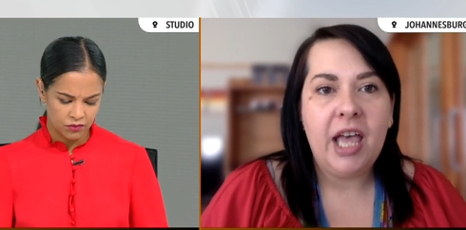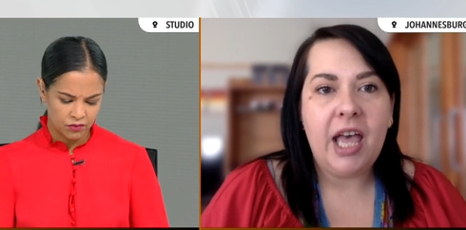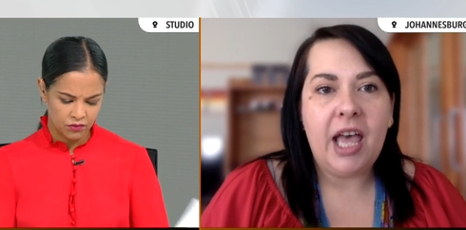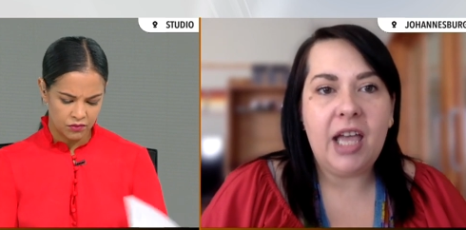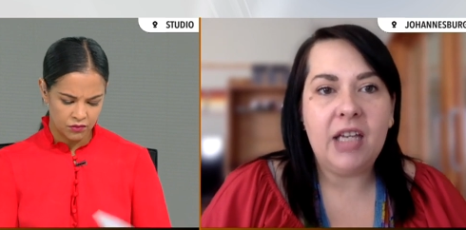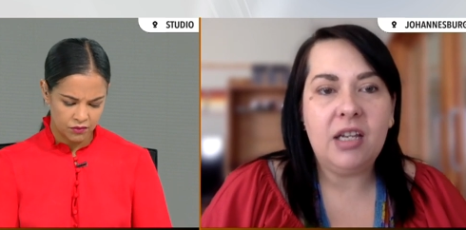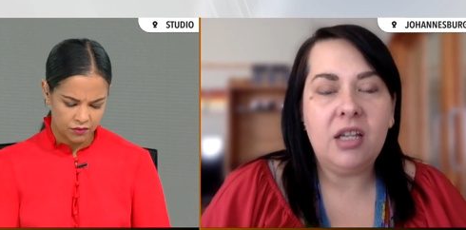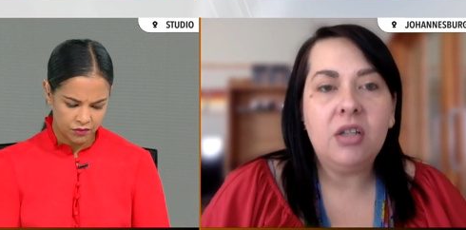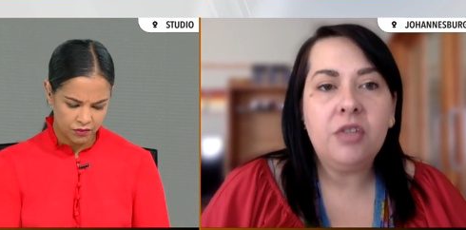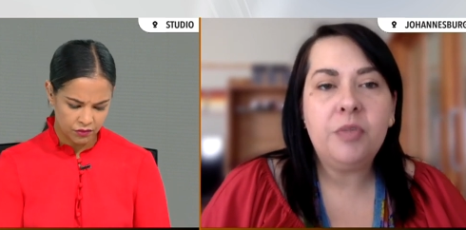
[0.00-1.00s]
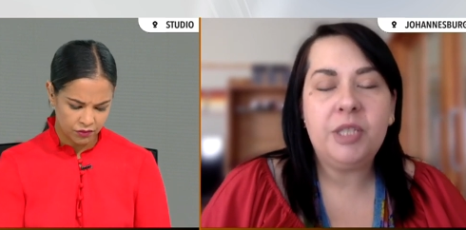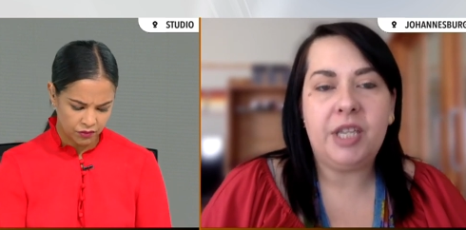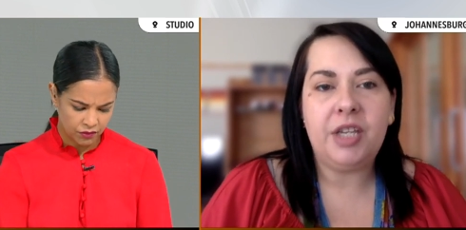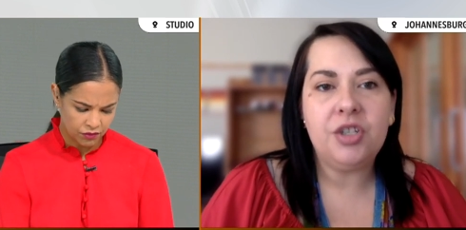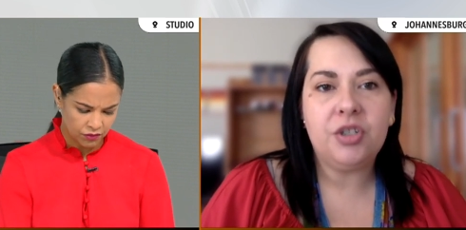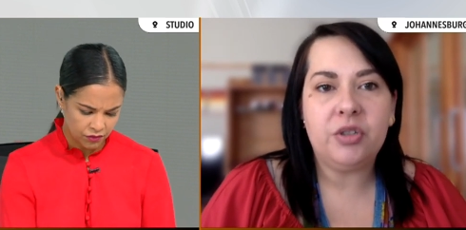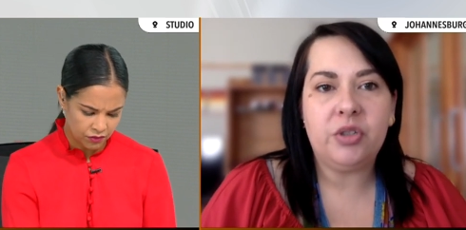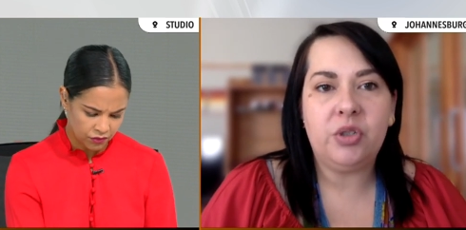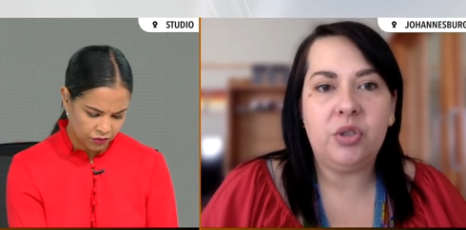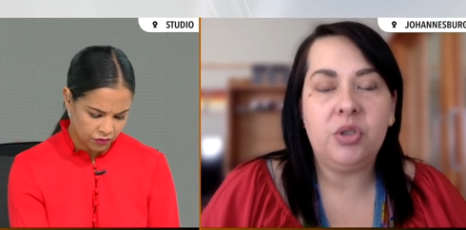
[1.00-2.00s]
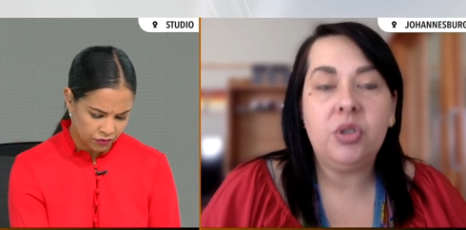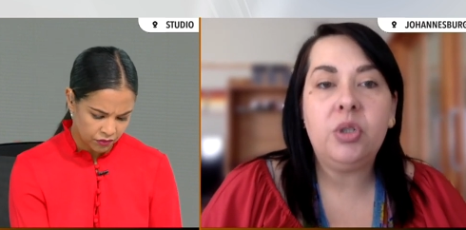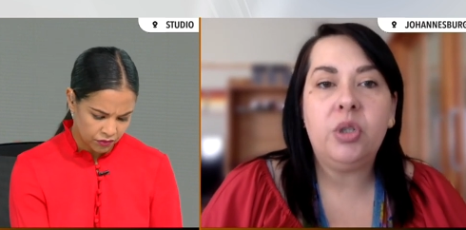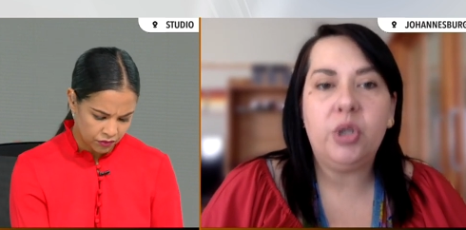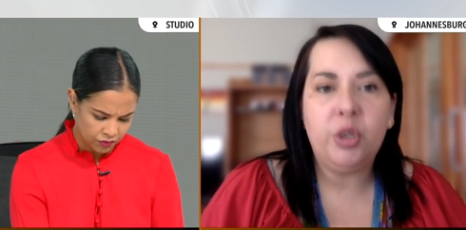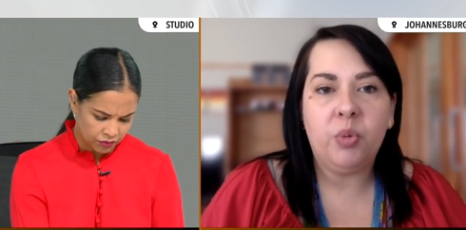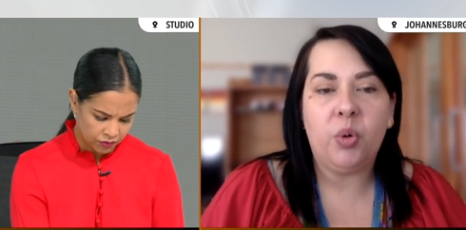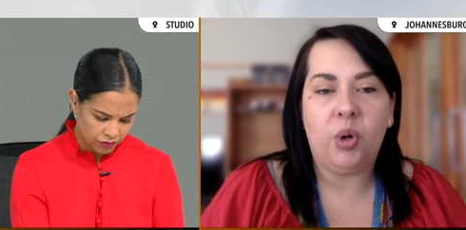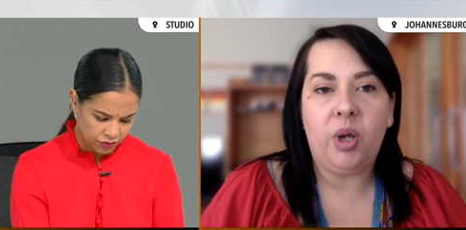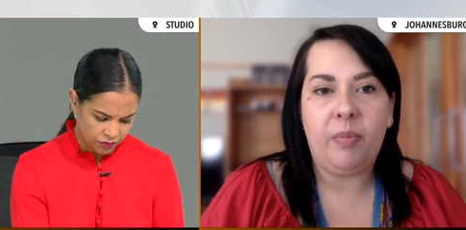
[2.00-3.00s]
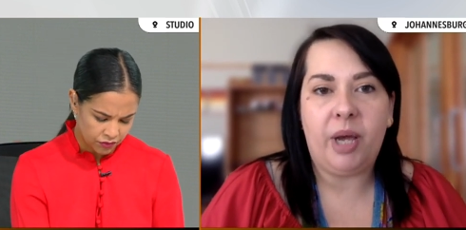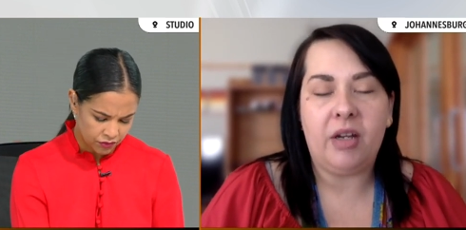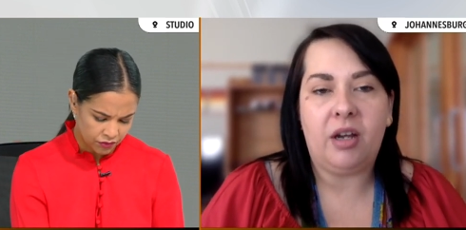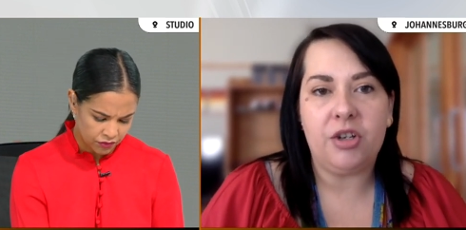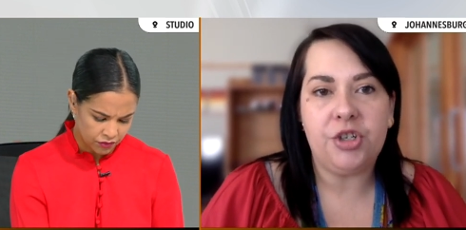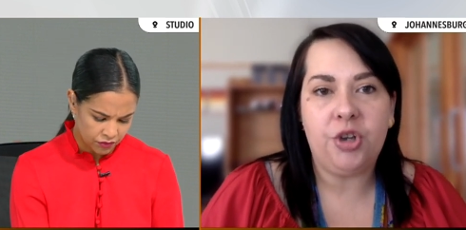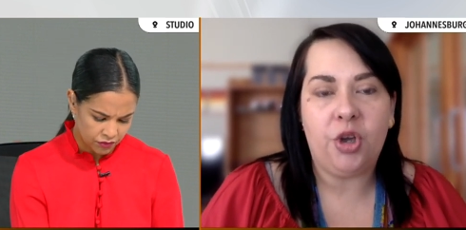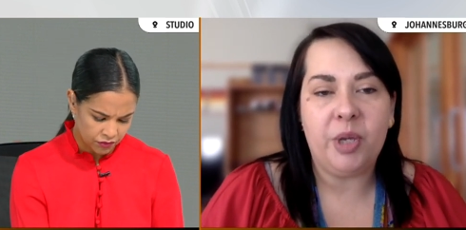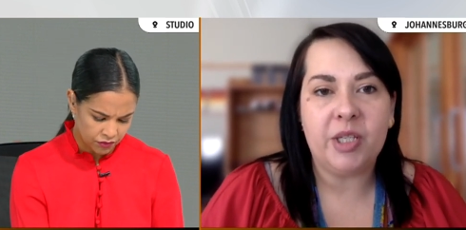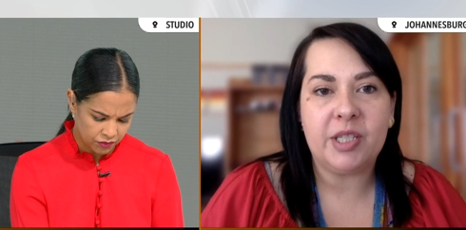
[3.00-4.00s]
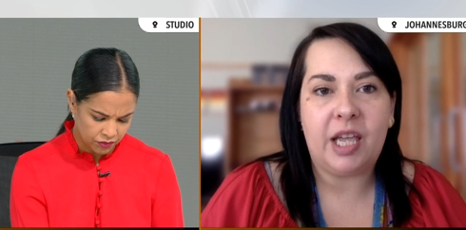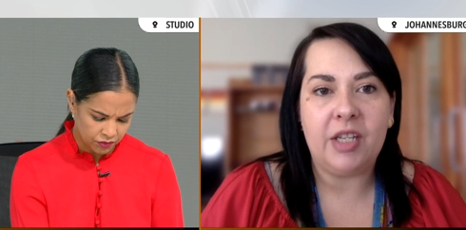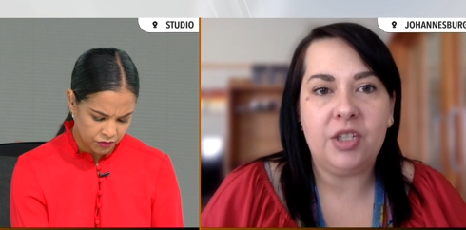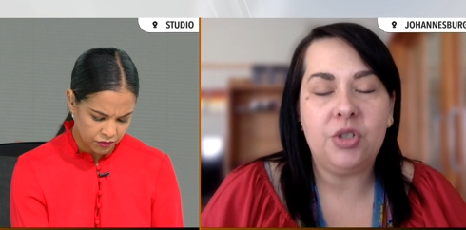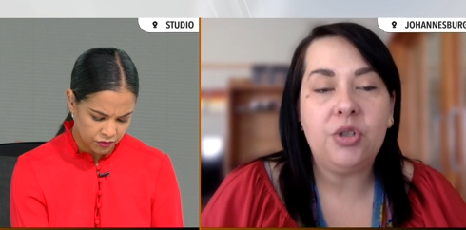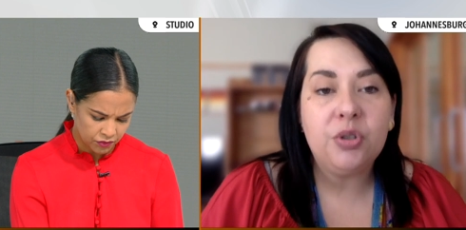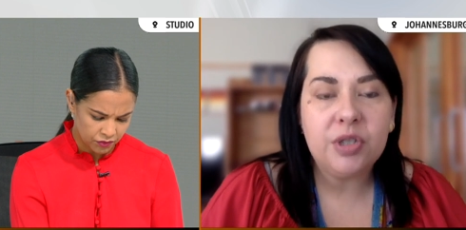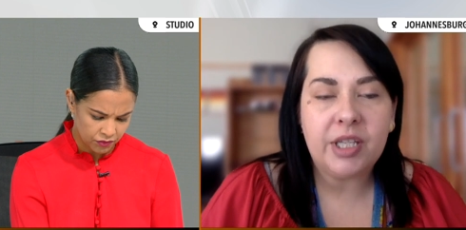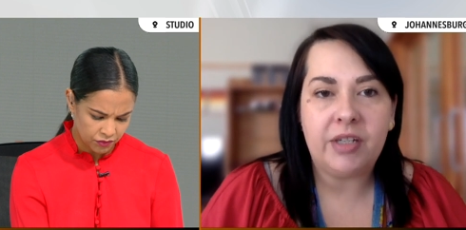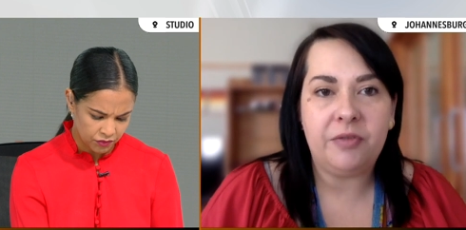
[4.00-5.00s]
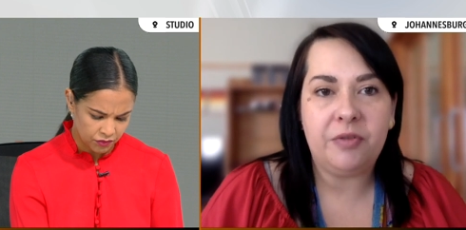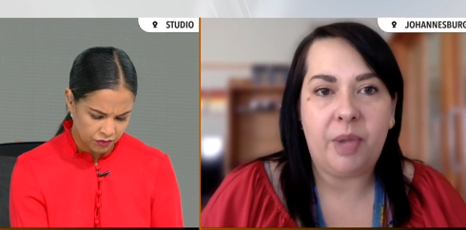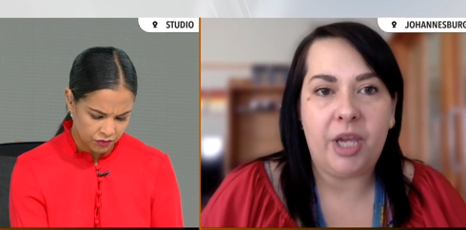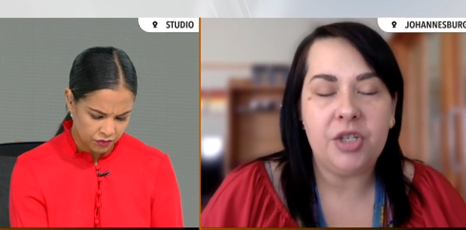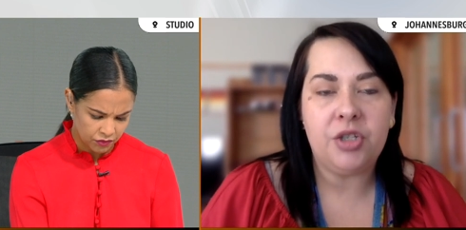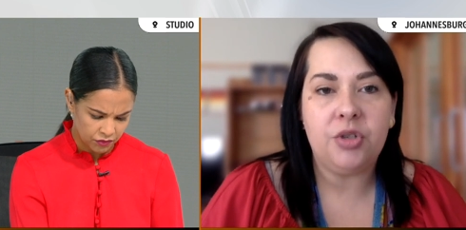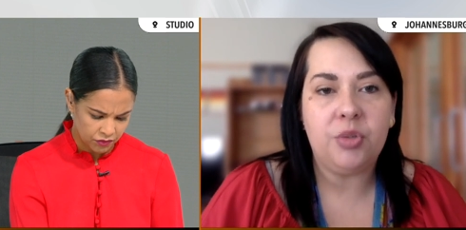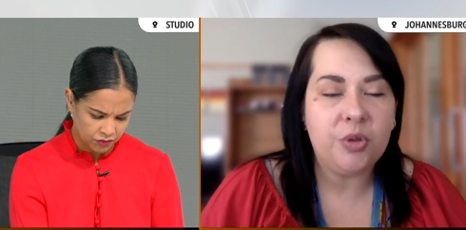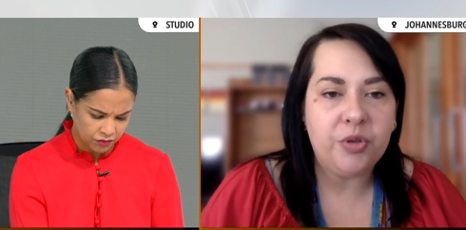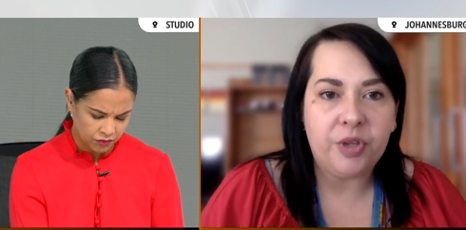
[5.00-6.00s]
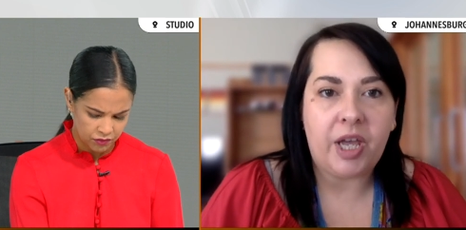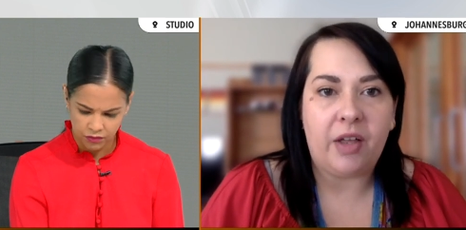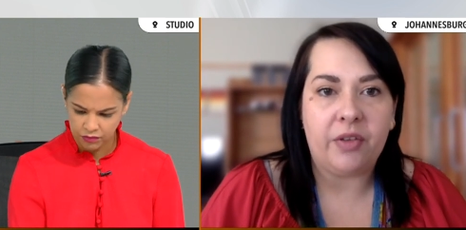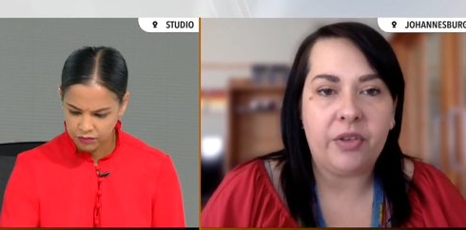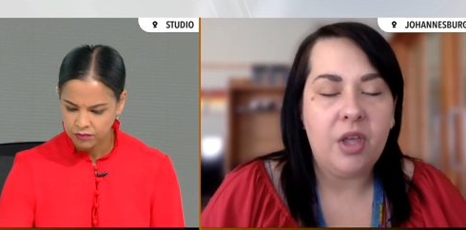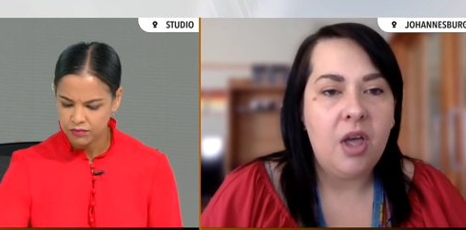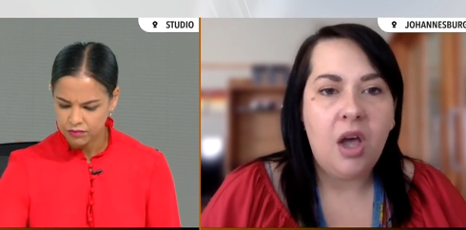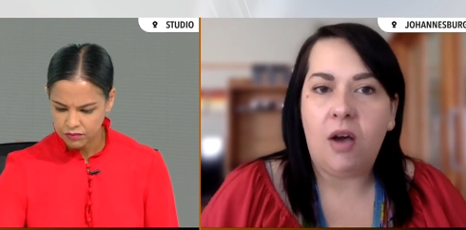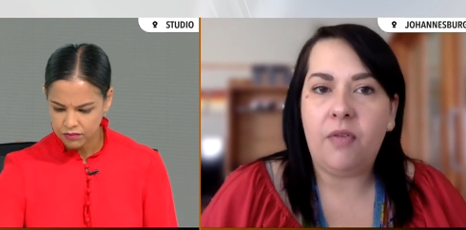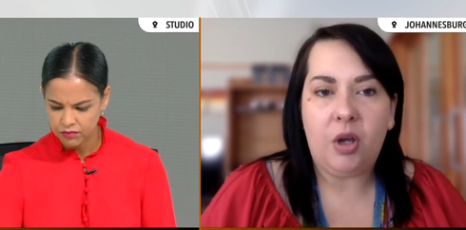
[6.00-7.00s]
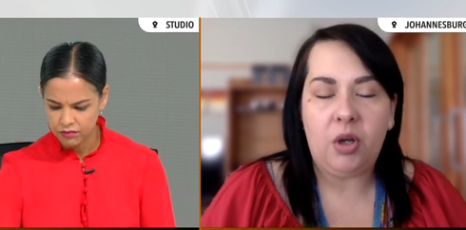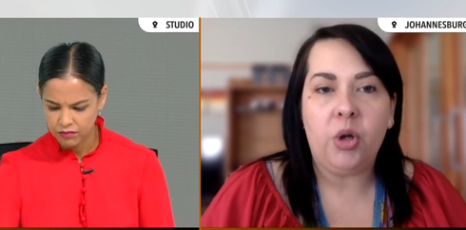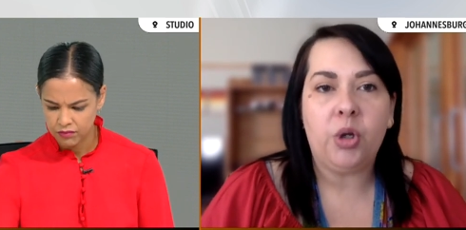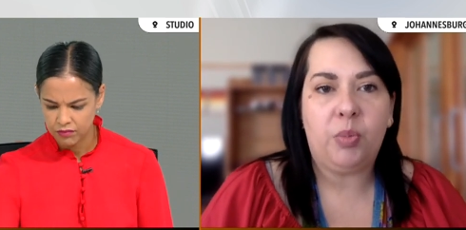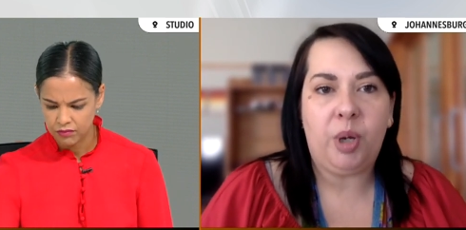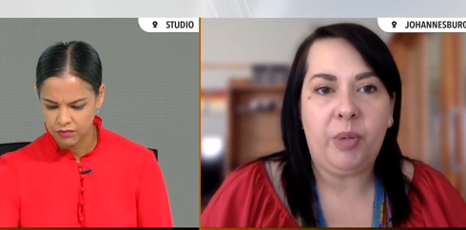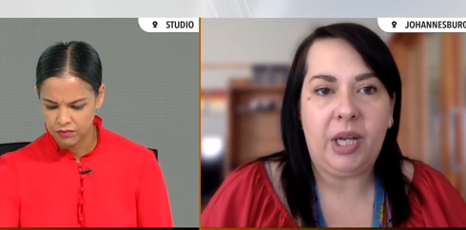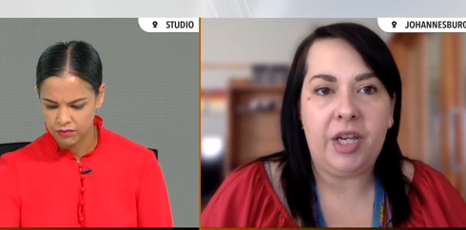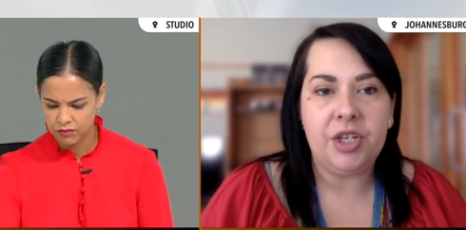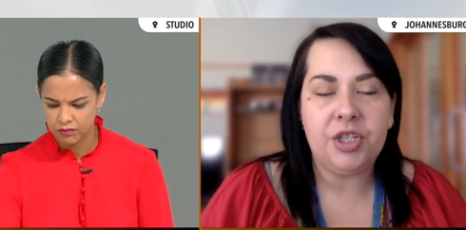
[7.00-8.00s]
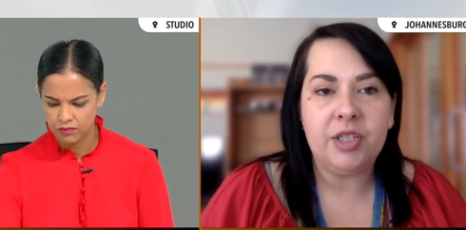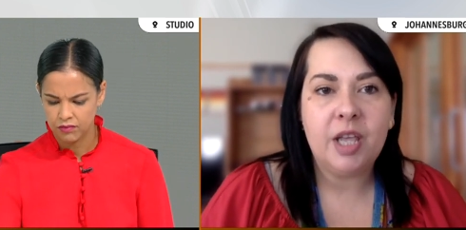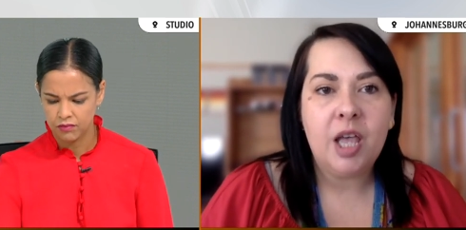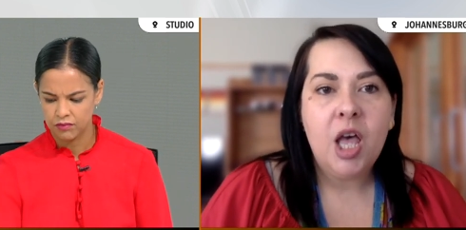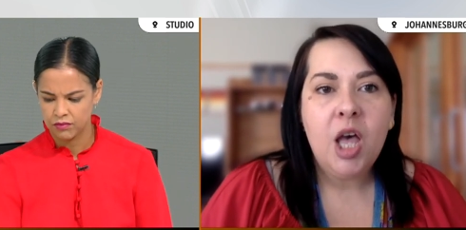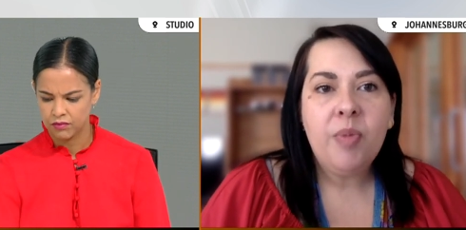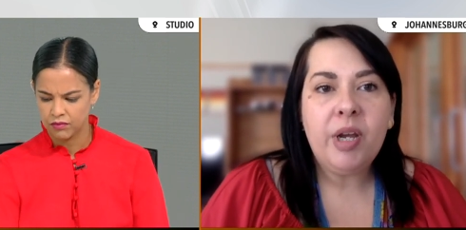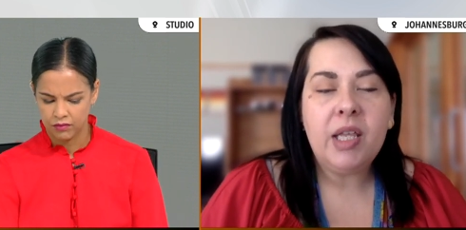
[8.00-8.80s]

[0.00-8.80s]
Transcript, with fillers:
Speaker 1: and a lot of potential to, to learn more about our genomics and to use that information to improve the health of our local populations. But I